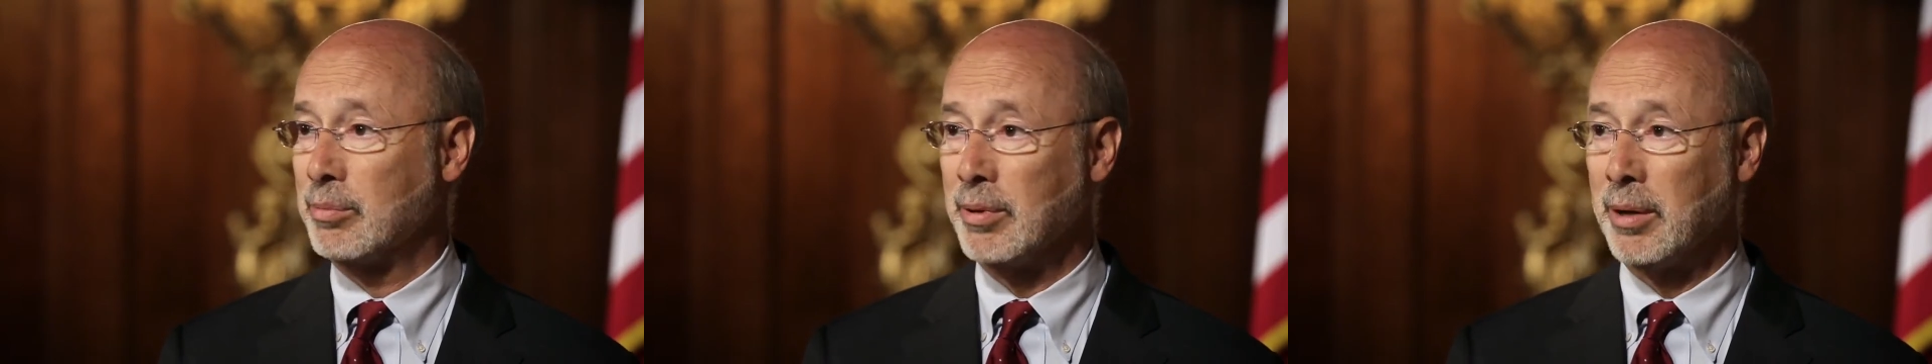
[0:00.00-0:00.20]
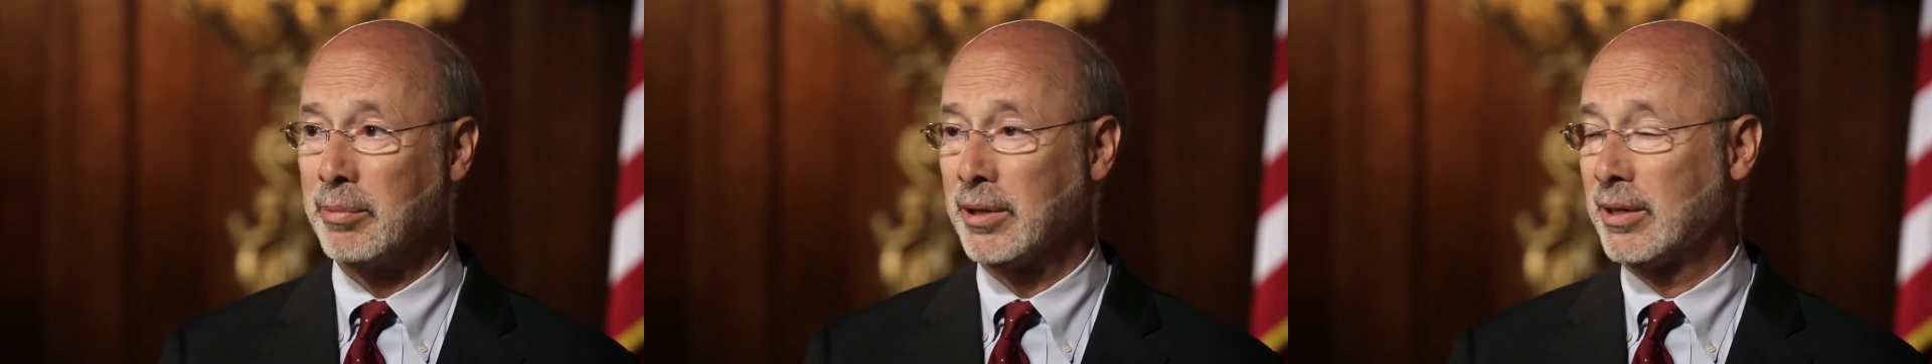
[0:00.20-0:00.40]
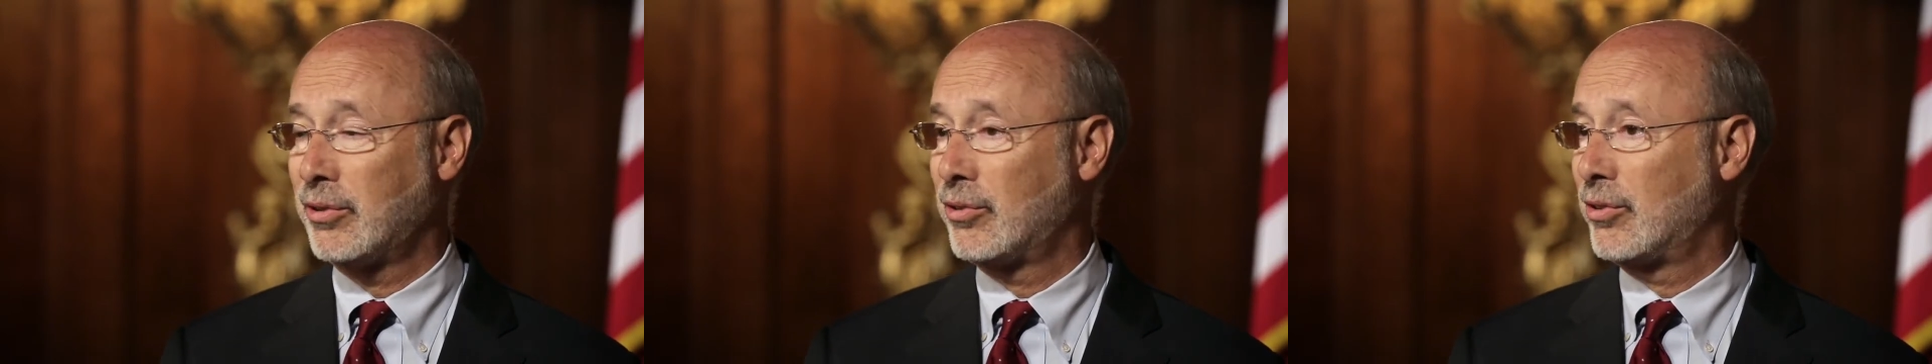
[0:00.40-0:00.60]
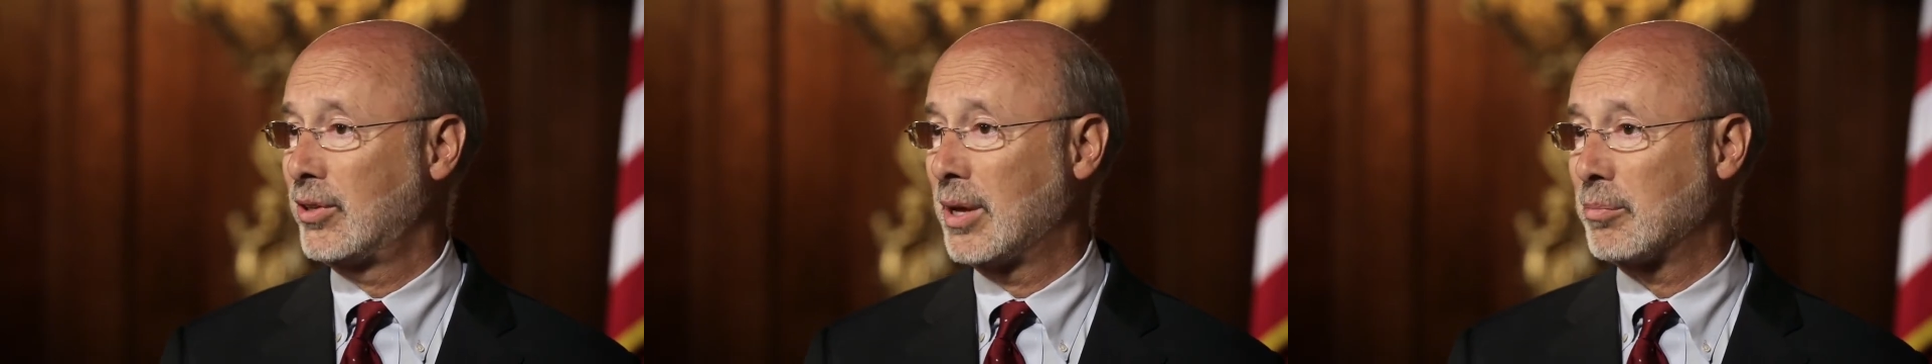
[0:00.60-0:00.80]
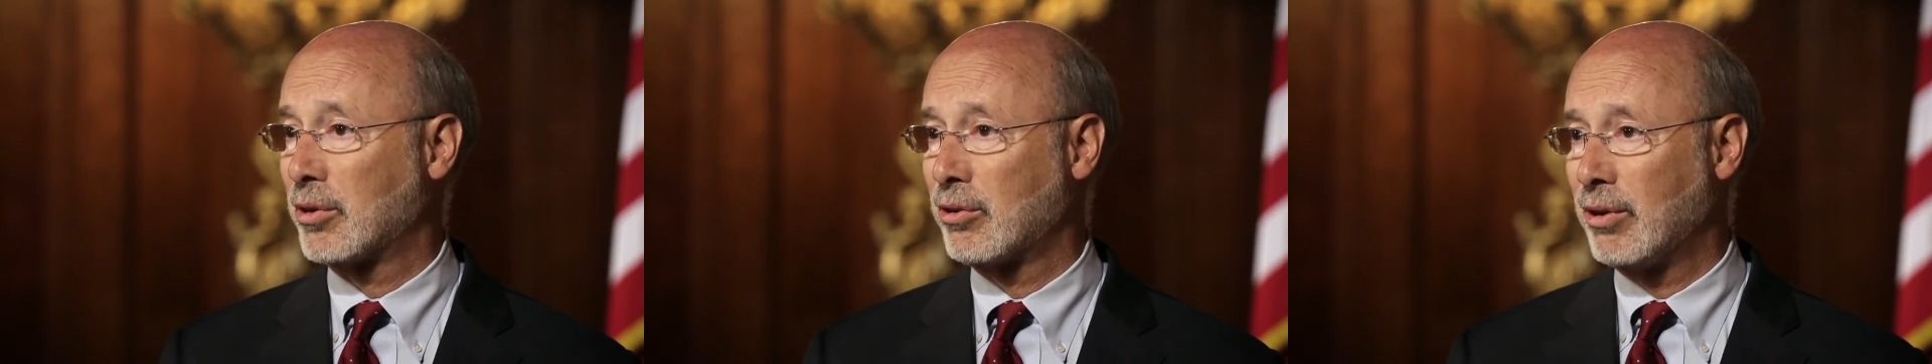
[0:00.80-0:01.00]
Republicans
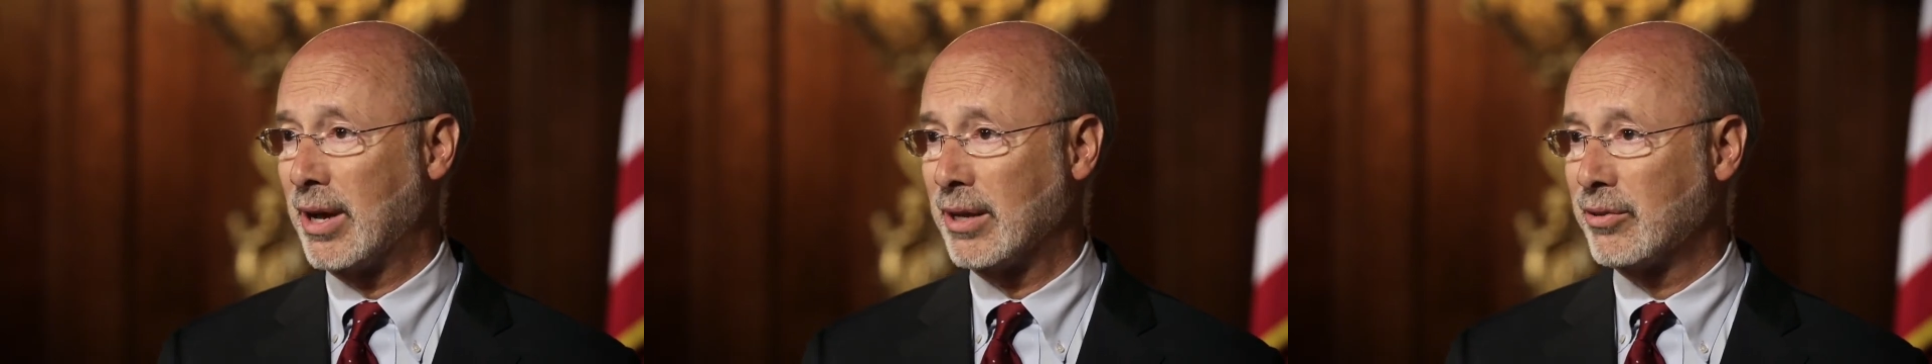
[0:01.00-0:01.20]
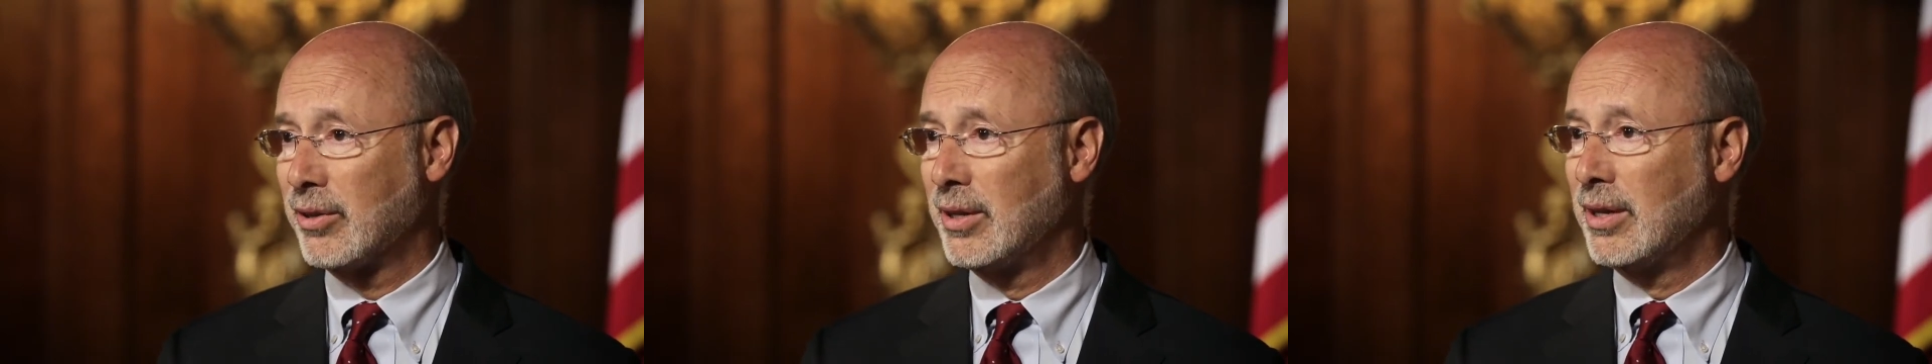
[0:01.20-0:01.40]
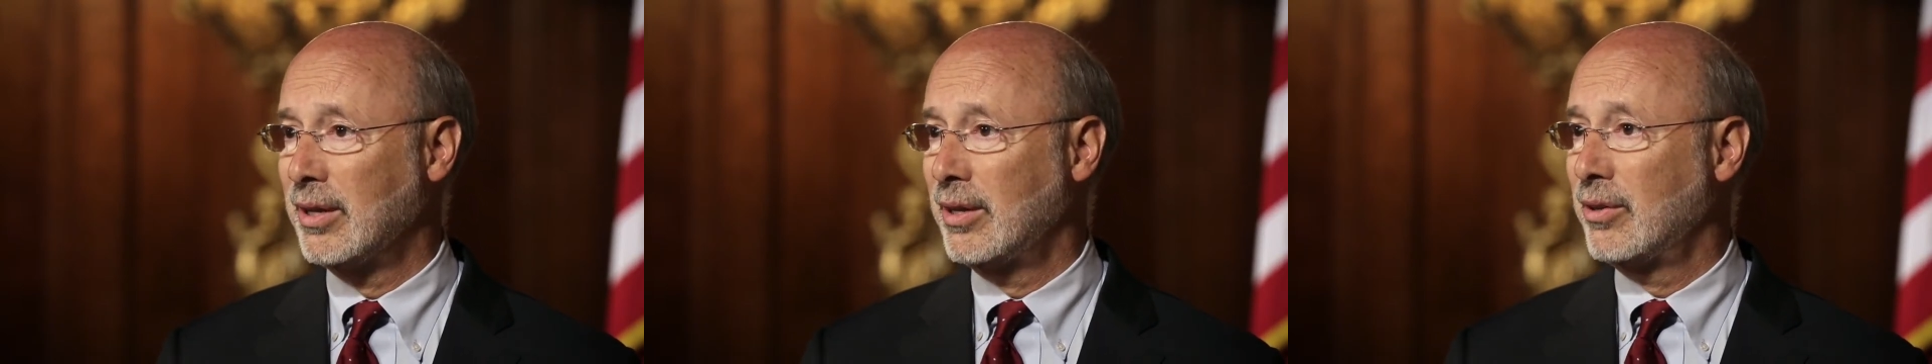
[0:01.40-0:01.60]
and Democrats,